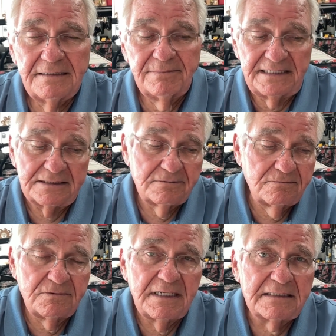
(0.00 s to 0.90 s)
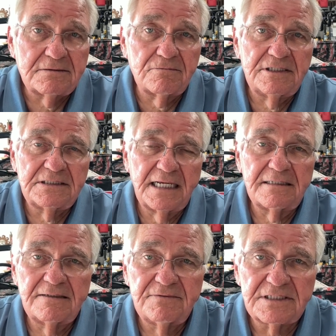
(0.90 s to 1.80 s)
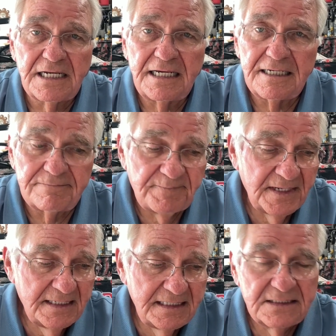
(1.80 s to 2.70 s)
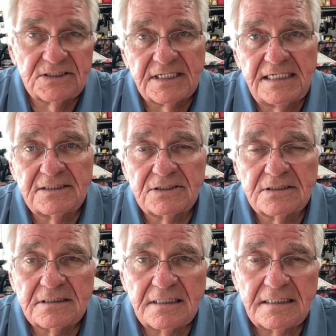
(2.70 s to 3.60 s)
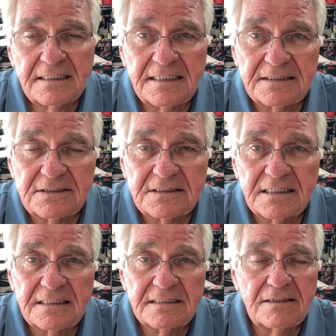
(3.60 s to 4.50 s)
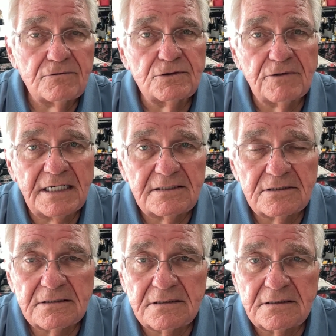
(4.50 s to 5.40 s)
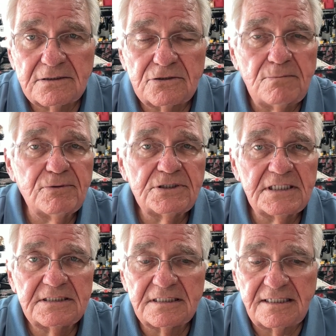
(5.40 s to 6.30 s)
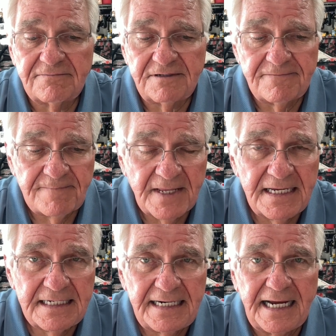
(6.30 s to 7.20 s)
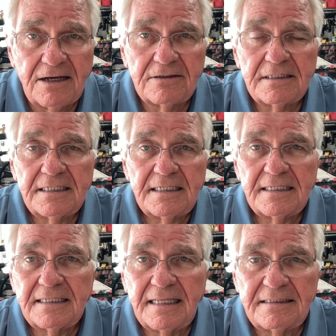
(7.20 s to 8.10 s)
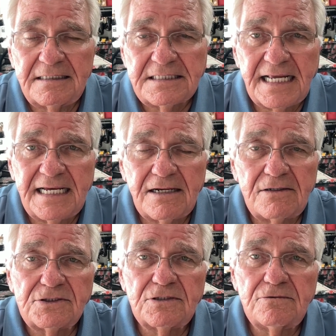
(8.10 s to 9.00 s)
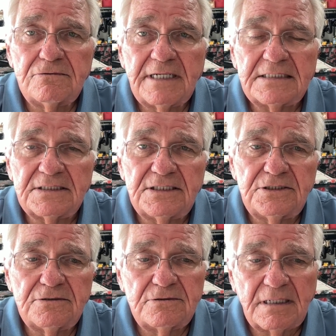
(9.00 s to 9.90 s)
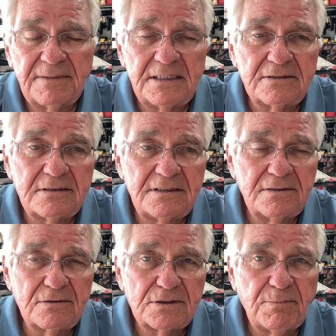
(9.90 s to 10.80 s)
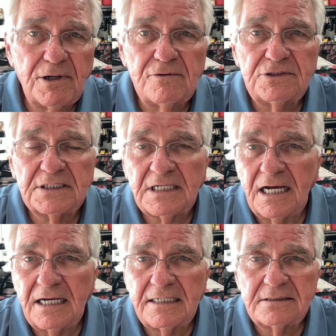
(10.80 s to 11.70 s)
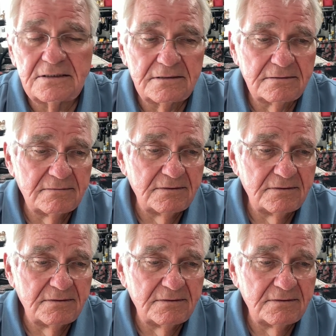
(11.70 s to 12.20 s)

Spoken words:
but that's the reason I love this line. It sinks, it's no stretch, super sensitivity. Now, this line also has issues. I mean, there's pros and cons to